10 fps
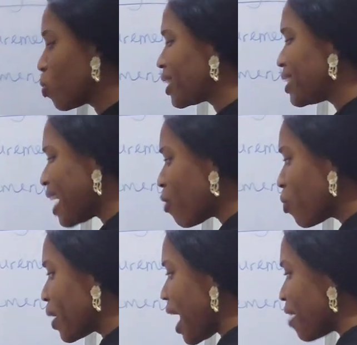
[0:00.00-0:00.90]
but that
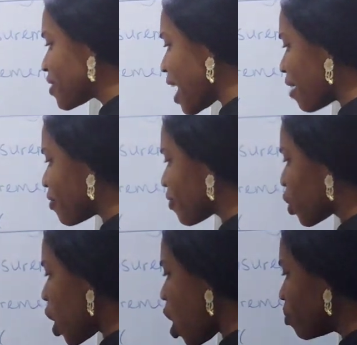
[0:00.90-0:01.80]
will be after I've
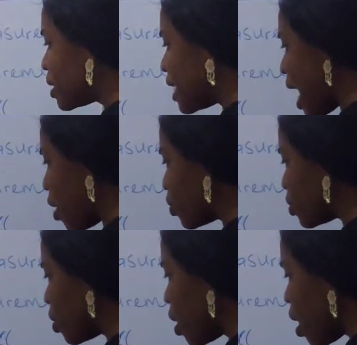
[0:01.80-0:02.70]
come
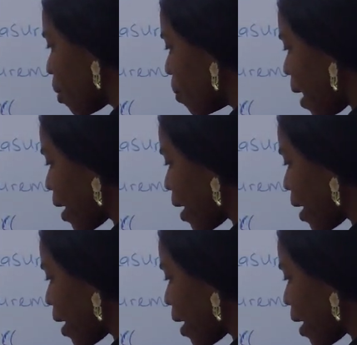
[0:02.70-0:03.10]
down by